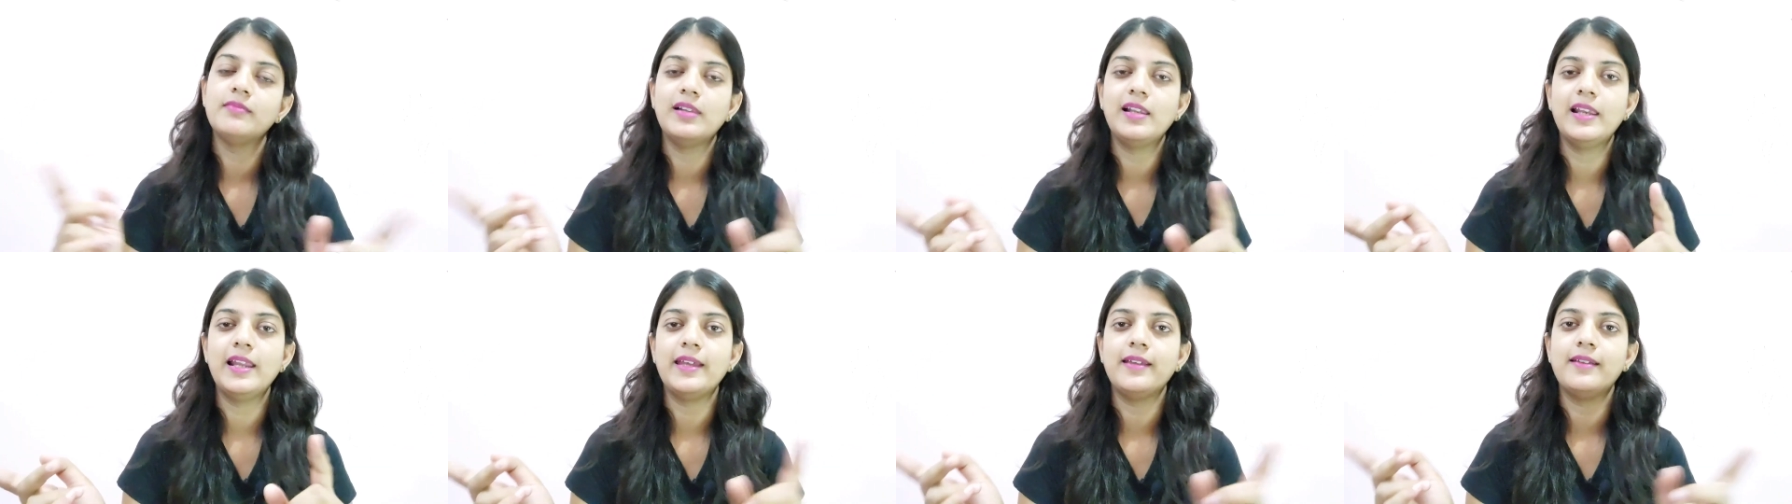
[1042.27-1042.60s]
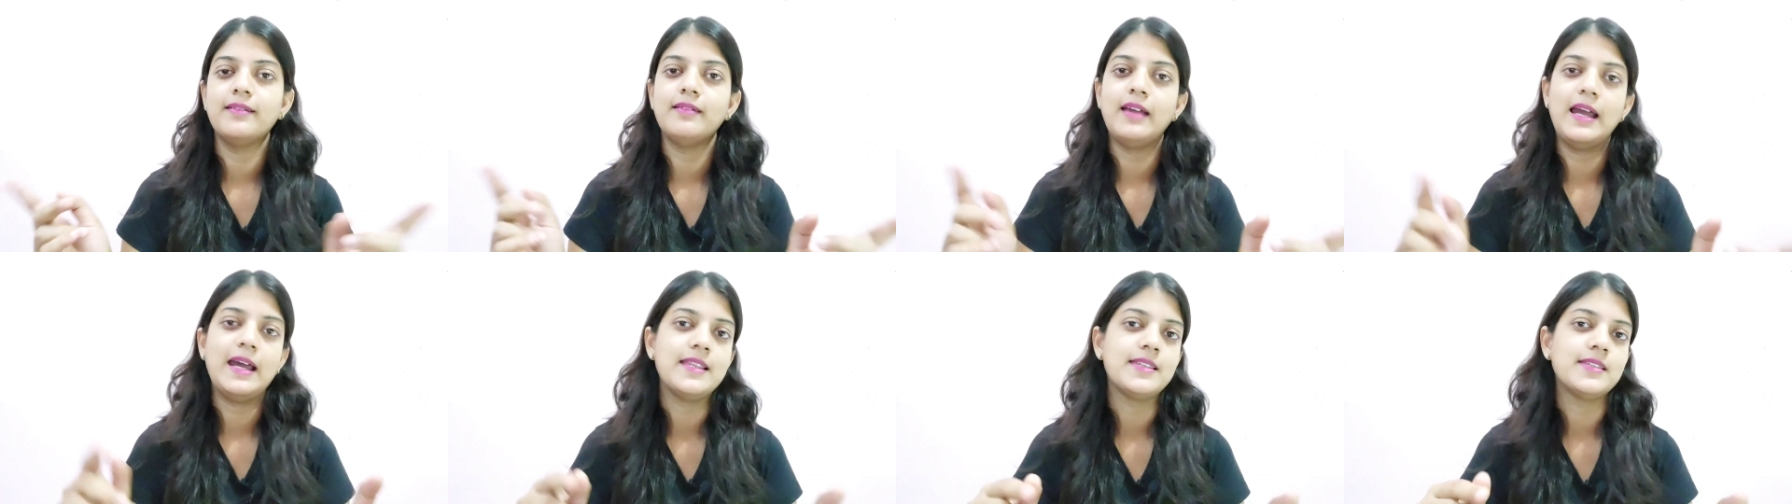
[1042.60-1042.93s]
like
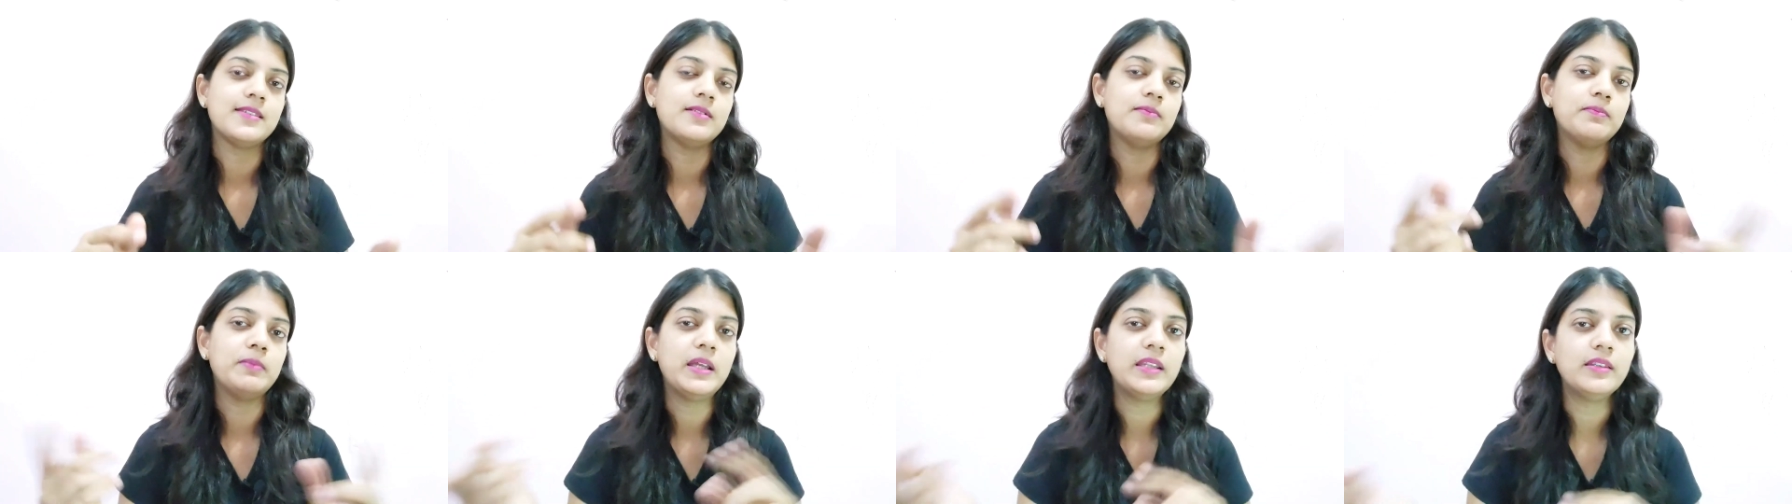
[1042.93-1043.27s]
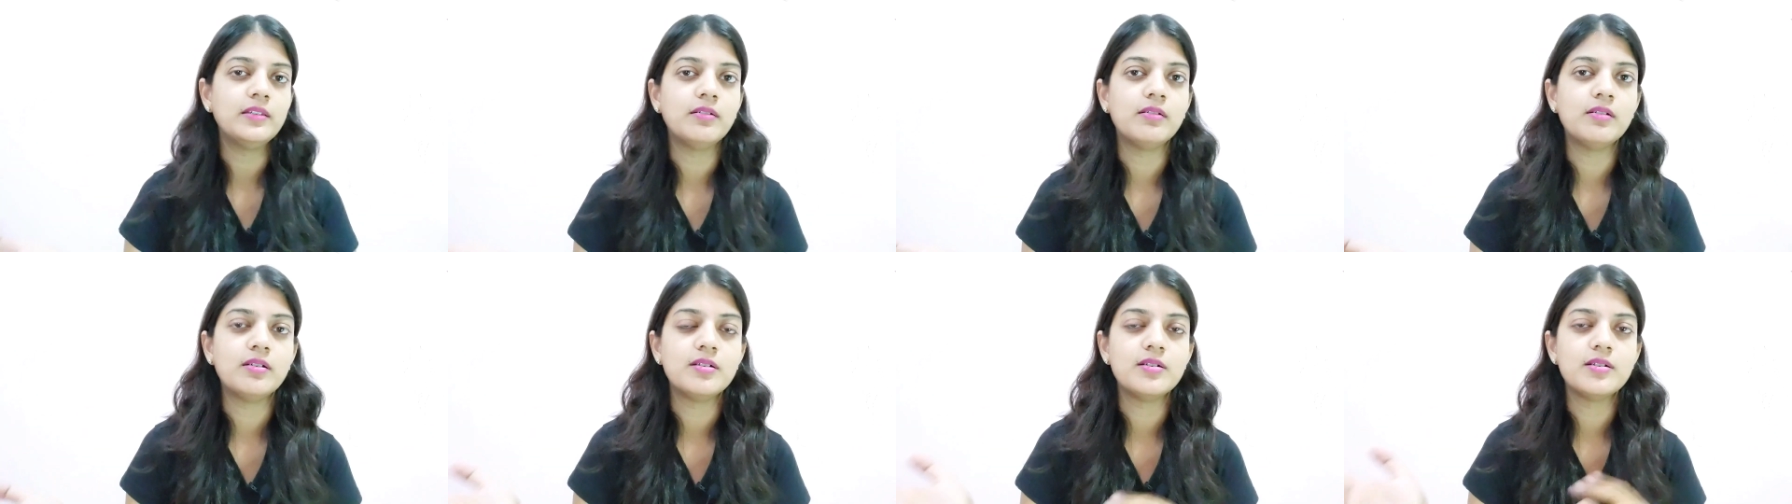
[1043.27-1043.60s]
as a
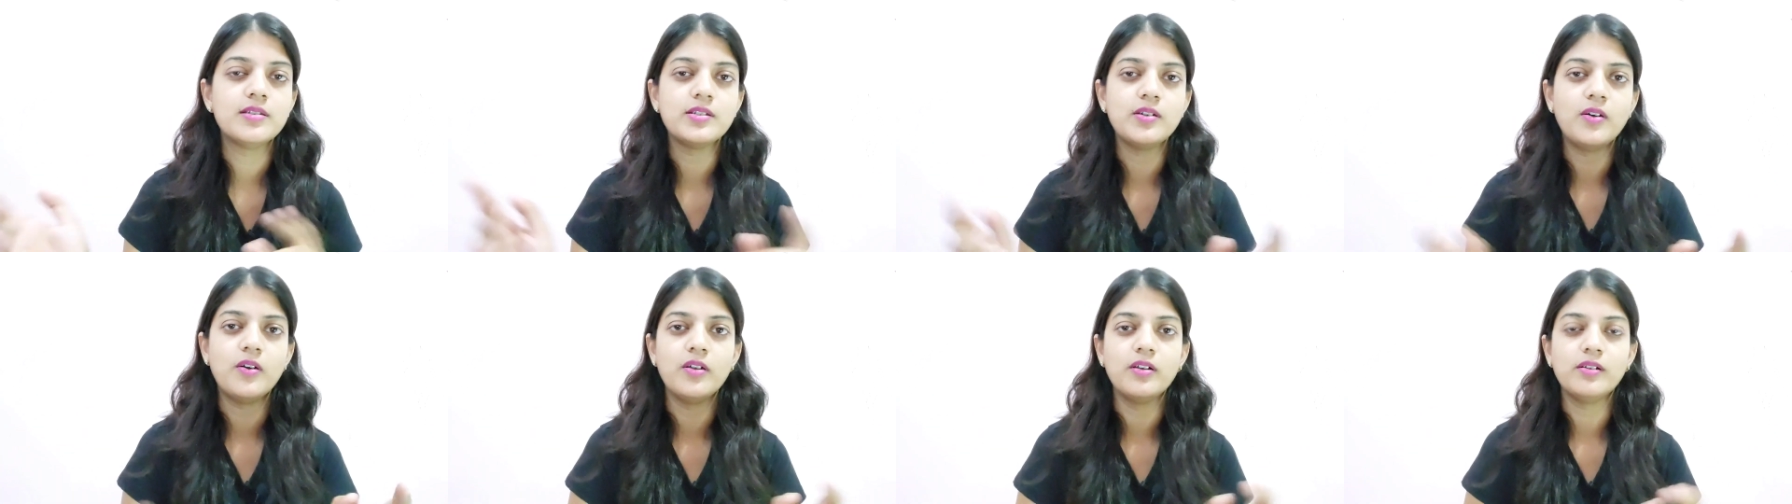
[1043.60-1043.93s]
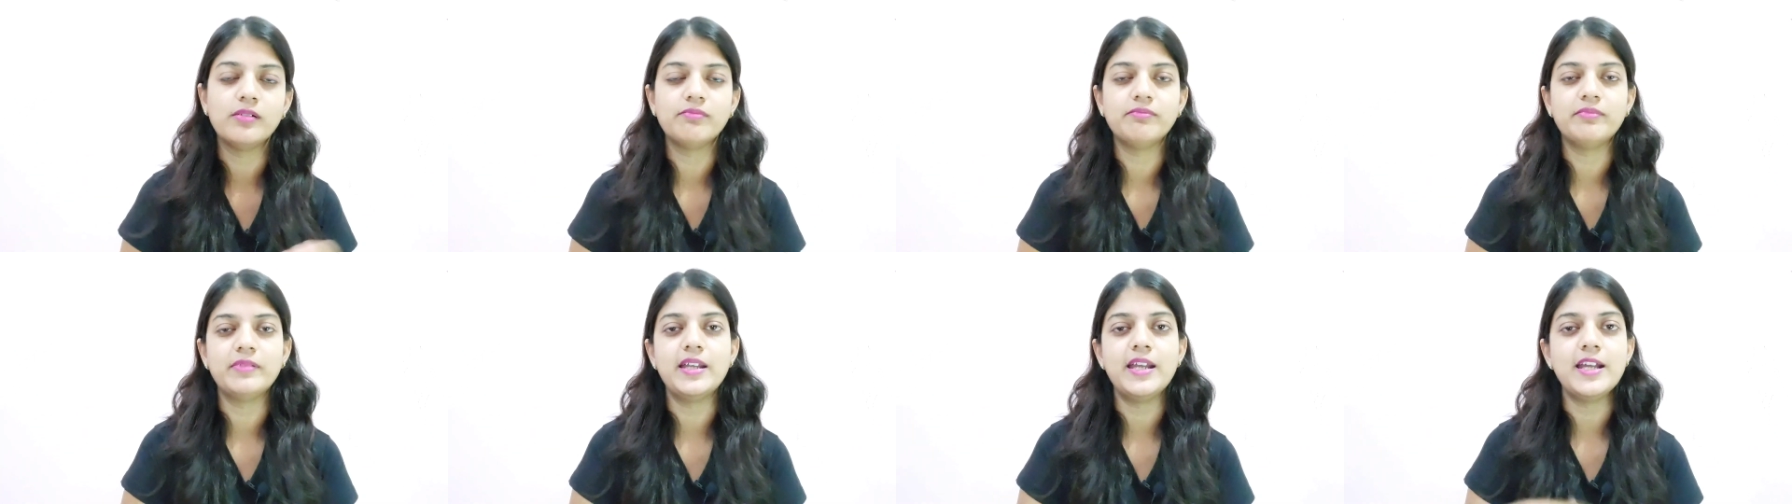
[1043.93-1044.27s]
methods
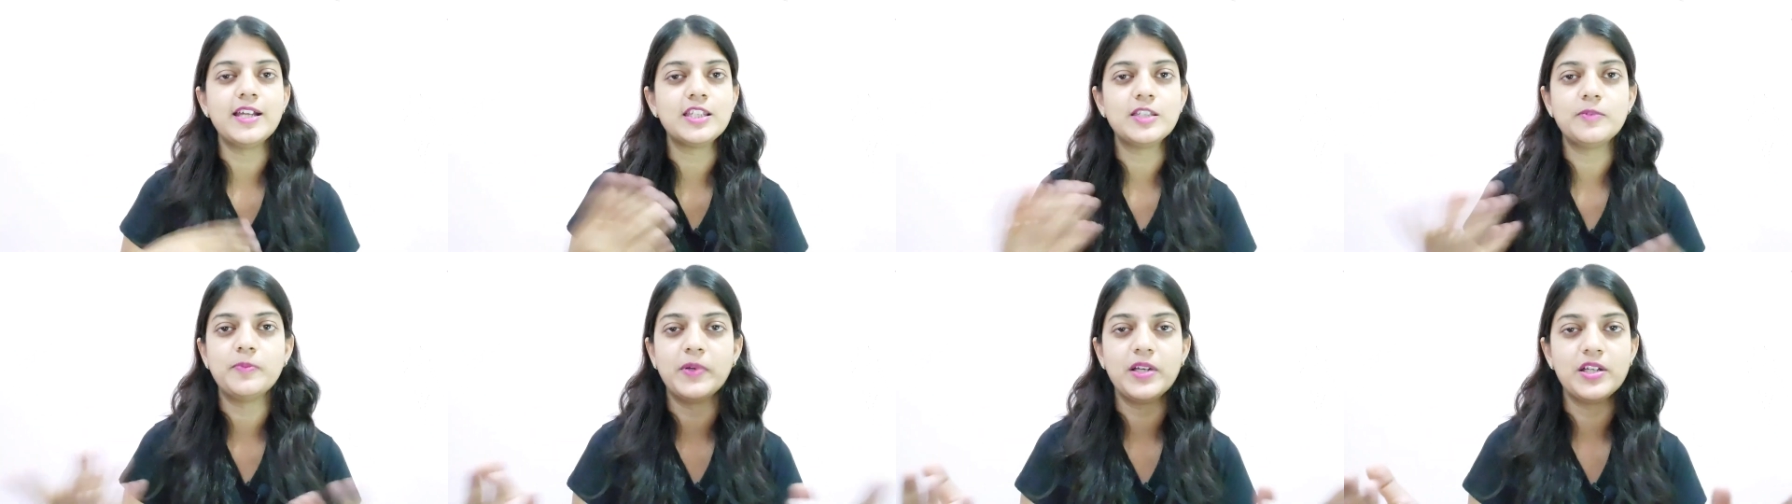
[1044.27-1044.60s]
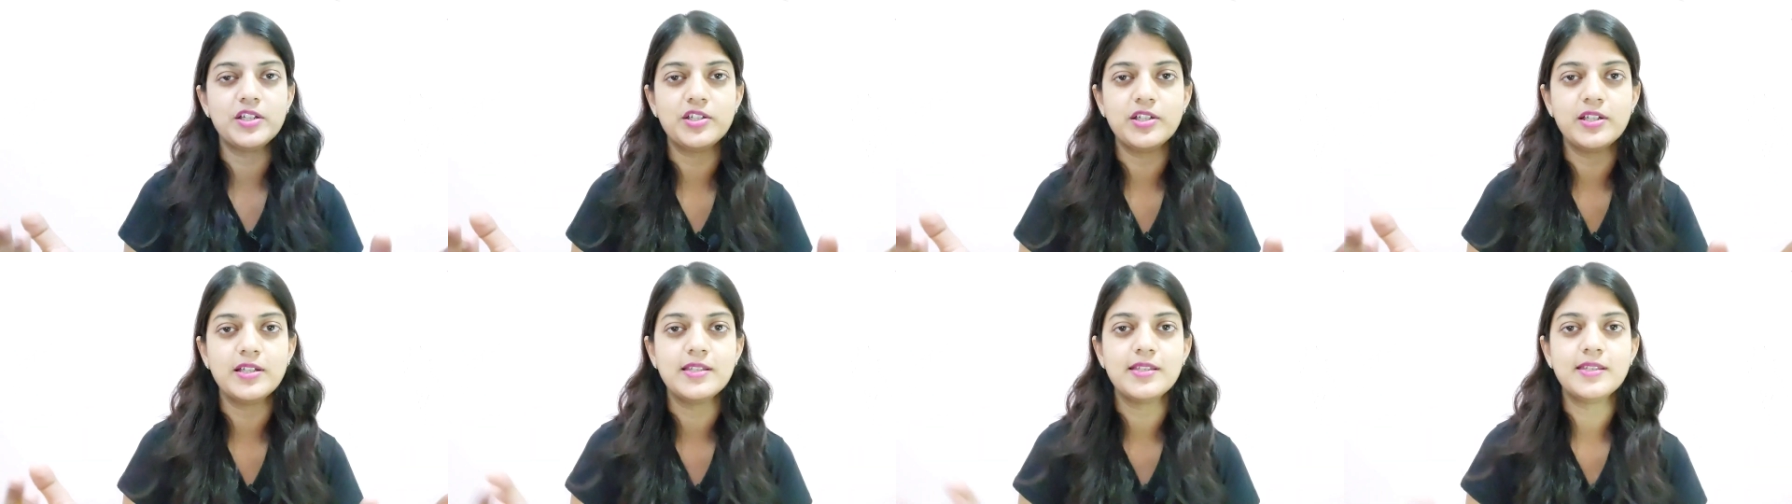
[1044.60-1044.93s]
or the
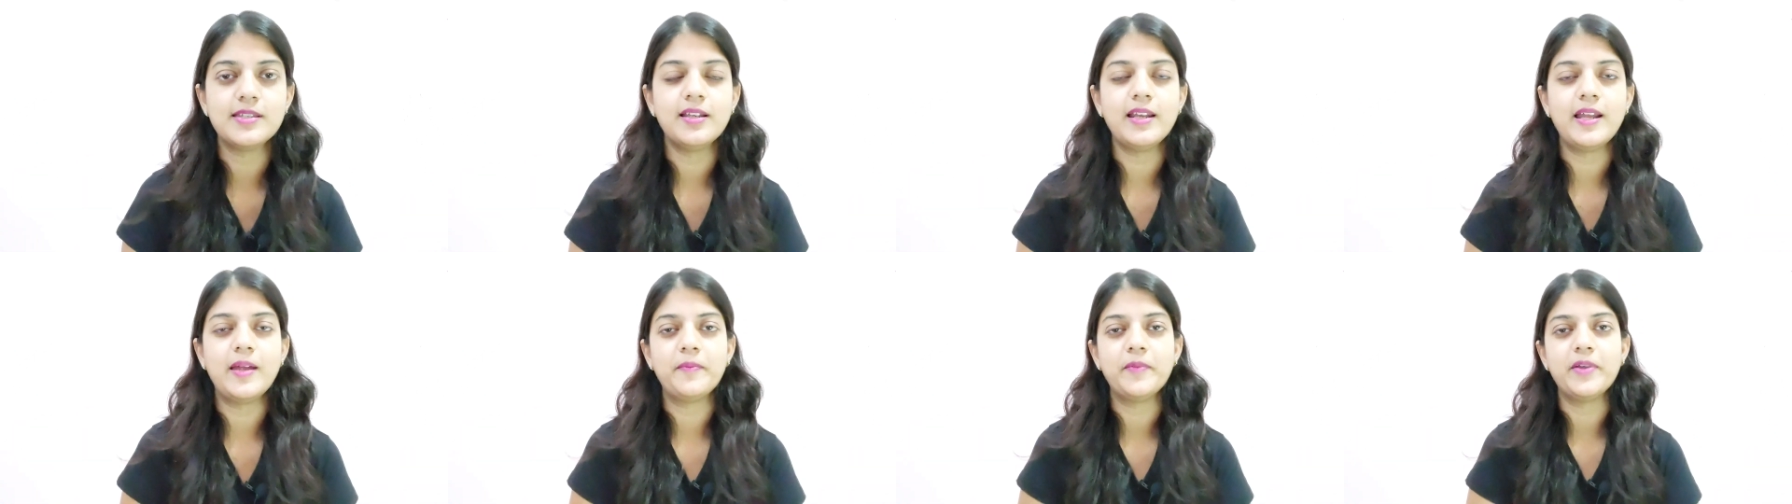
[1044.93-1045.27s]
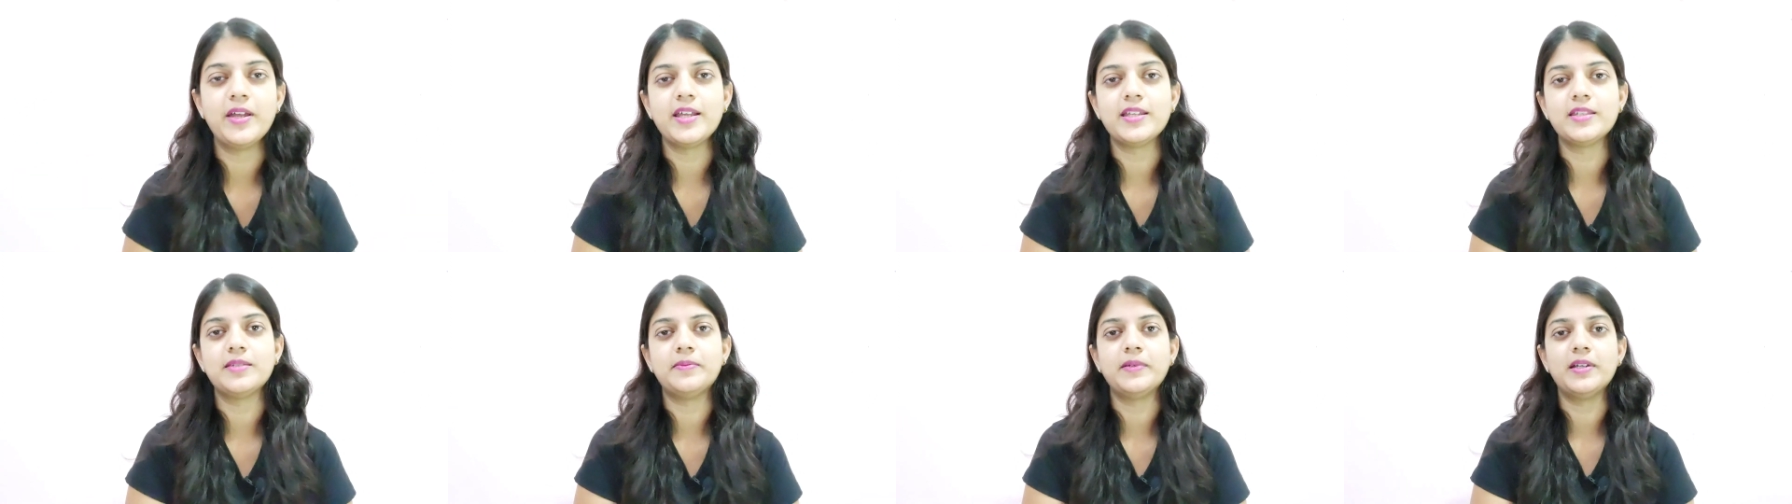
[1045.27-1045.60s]
expressions, the lambda
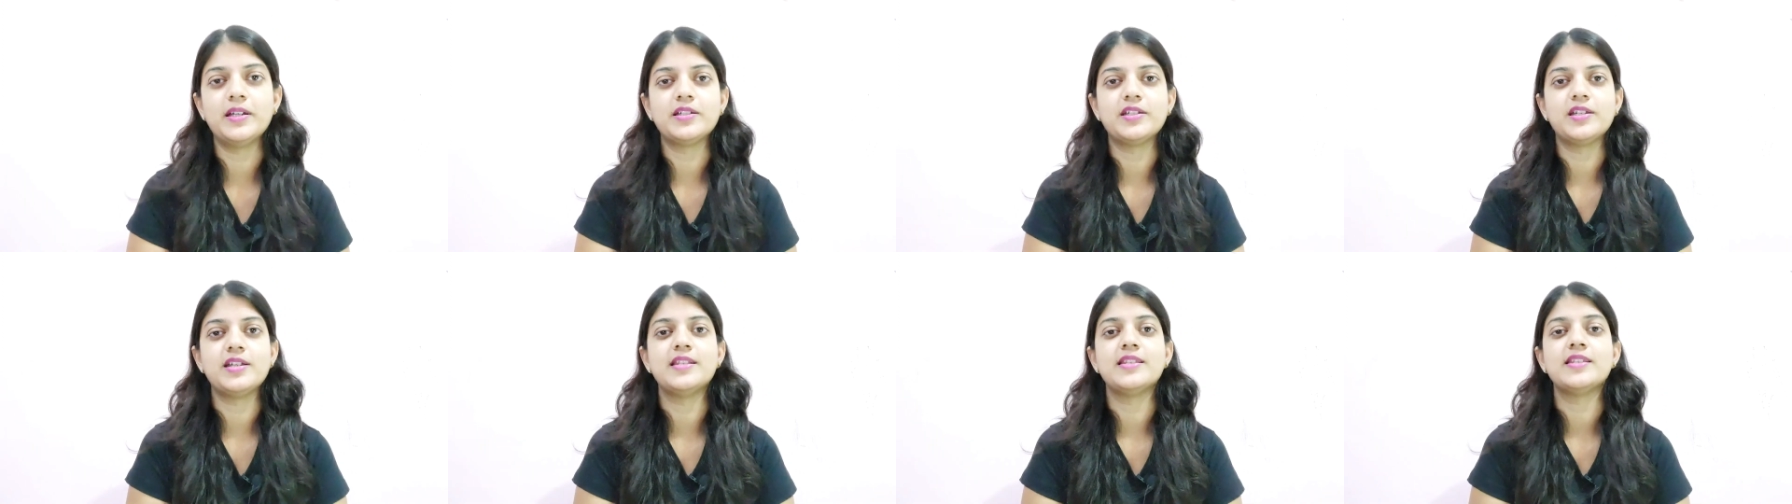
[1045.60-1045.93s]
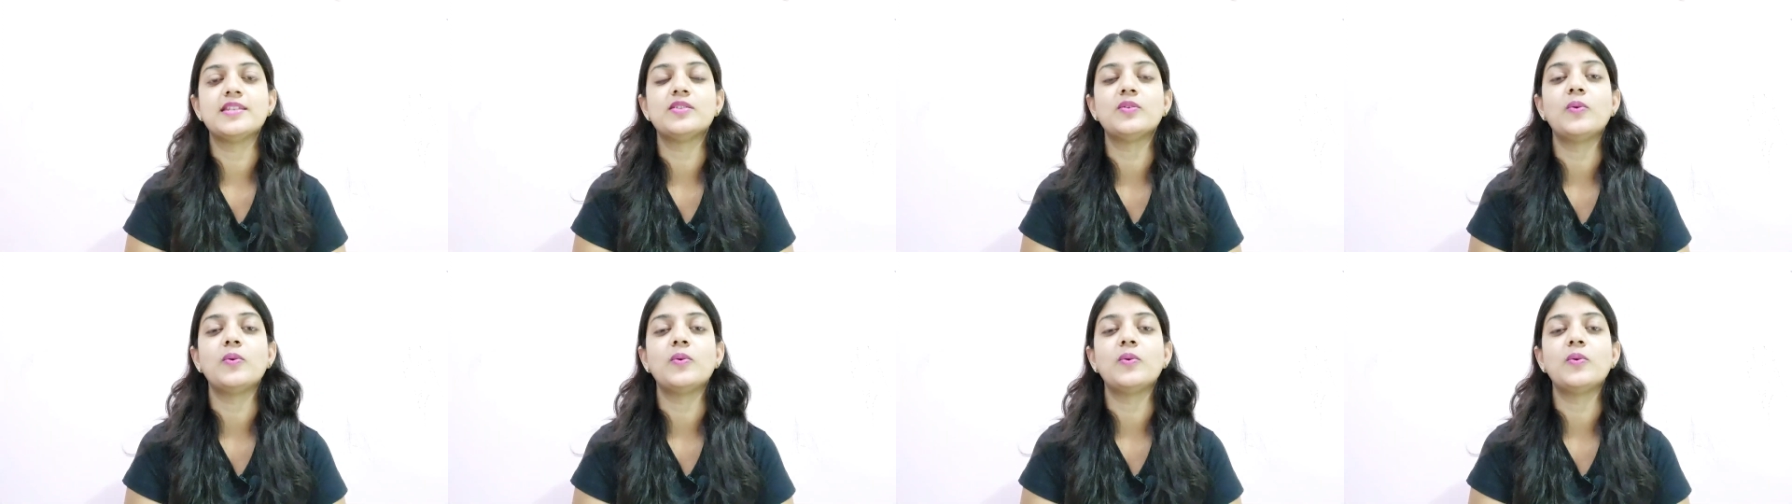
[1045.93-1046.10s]
expressions.